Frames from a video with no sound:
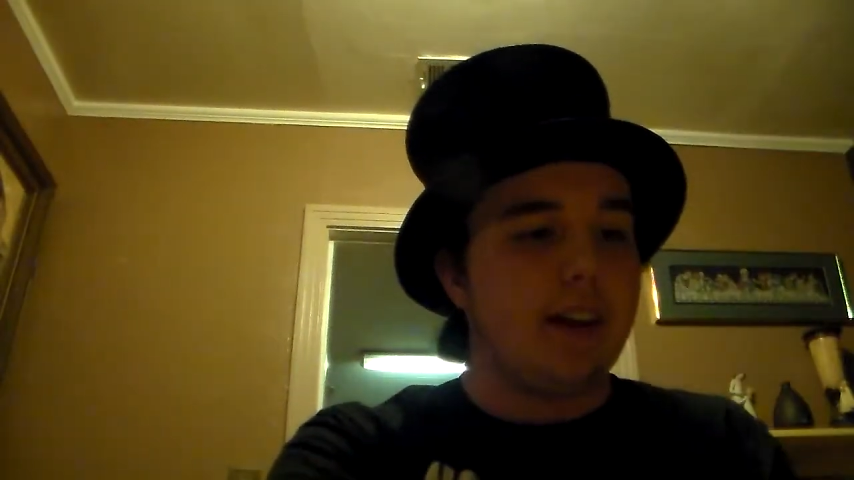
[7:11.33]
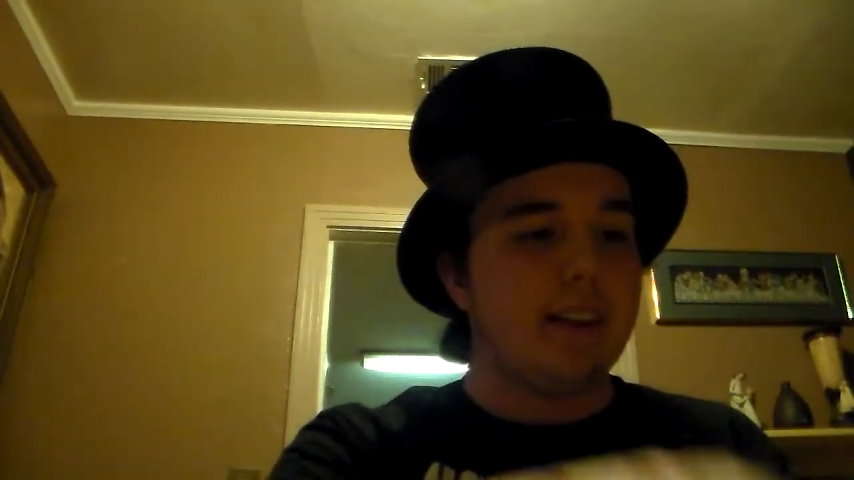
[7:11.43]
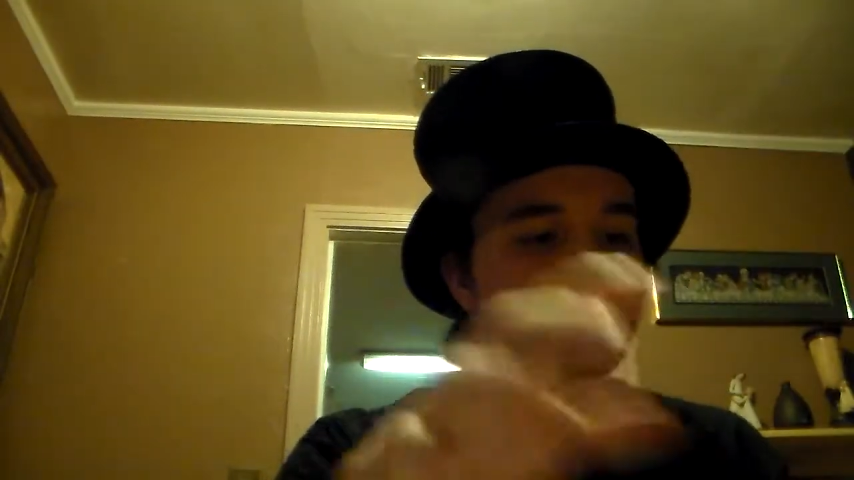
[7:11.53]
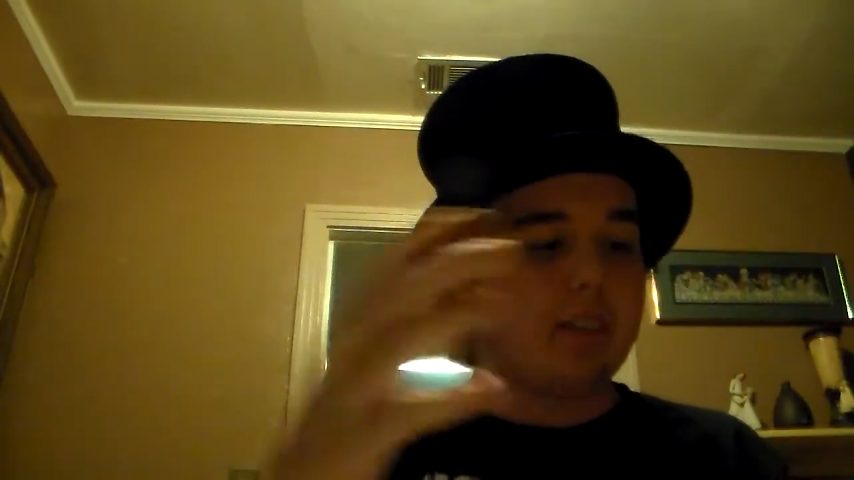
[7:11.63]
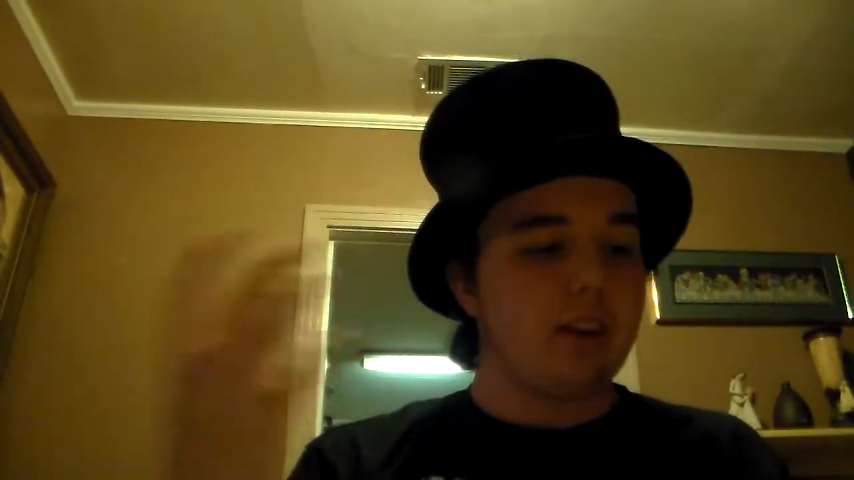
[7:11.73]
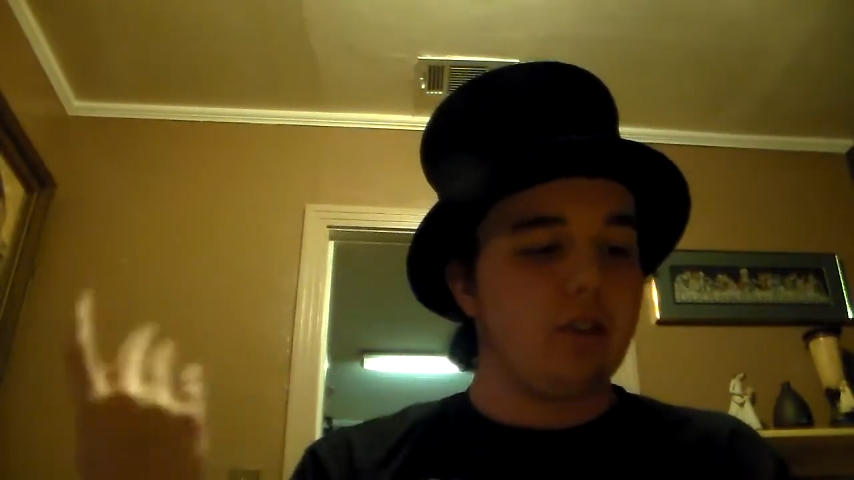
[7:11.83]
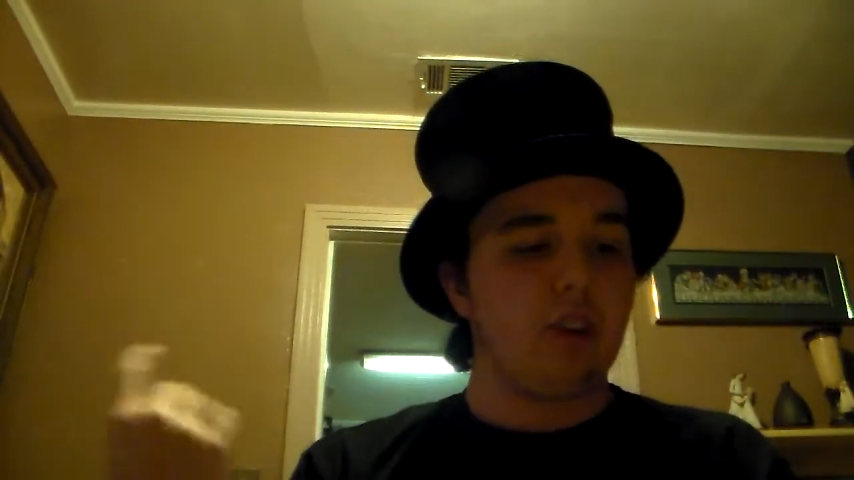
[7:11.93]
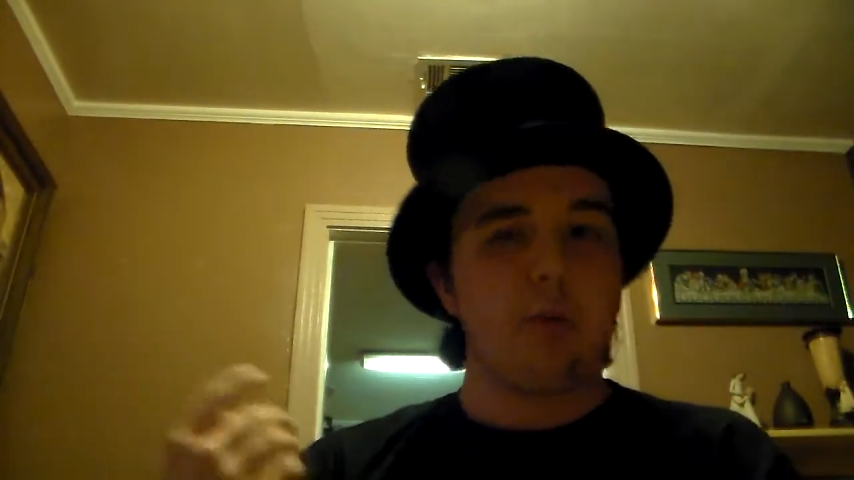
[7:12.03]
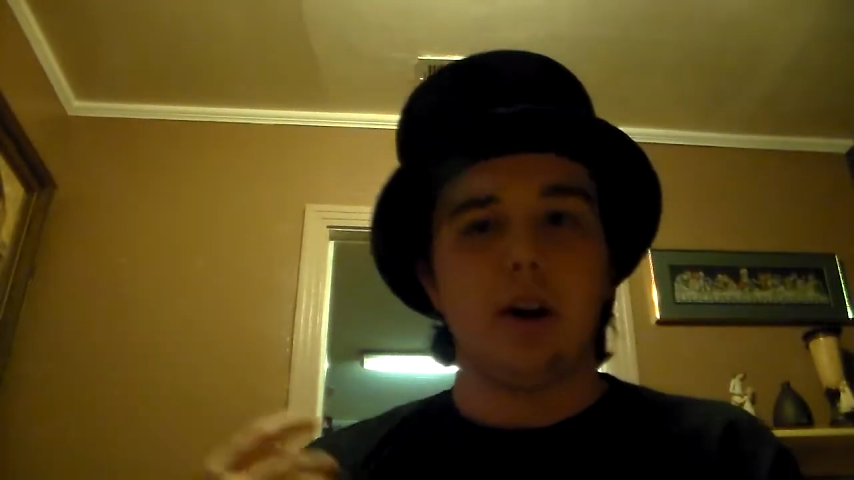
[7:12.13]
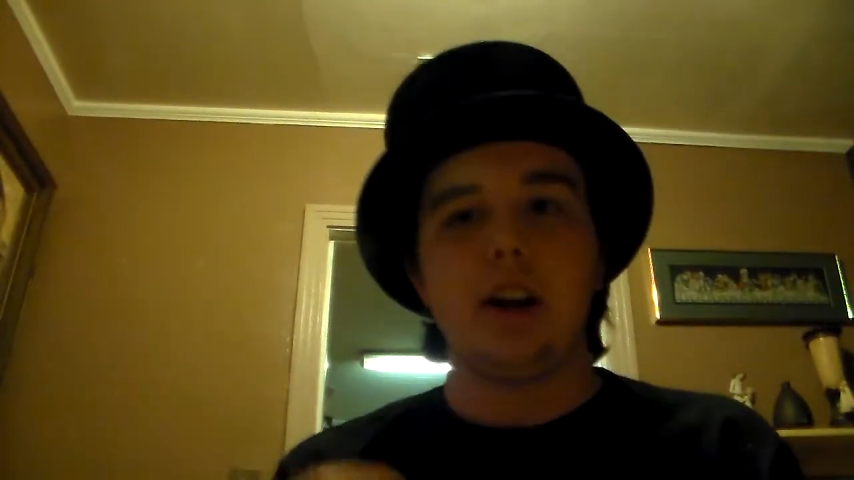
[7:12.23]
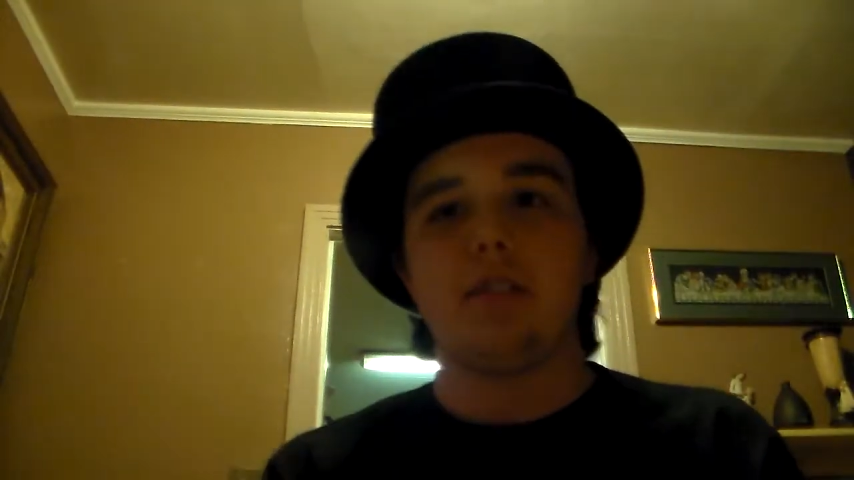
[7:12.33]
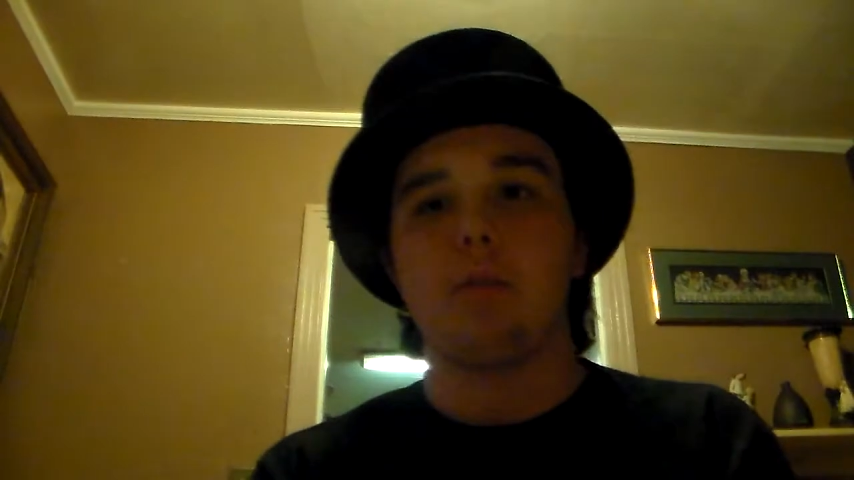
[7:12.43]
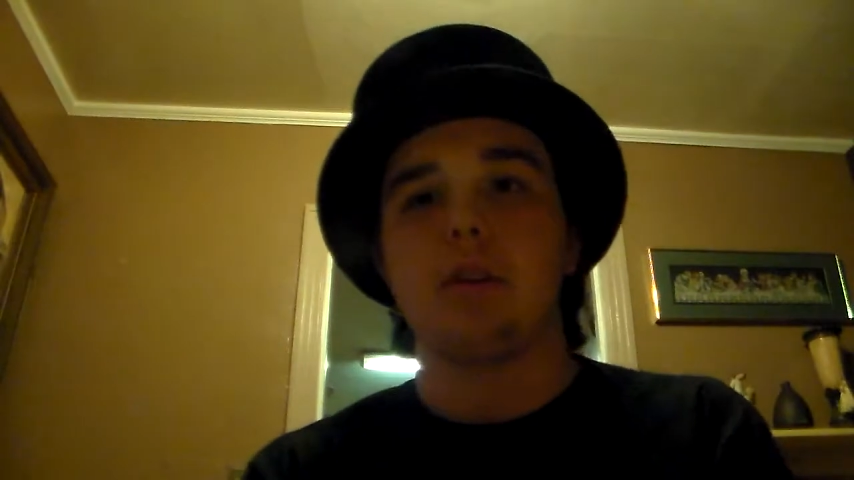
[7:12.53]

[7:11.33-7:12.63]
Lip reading: that's essentially what it is.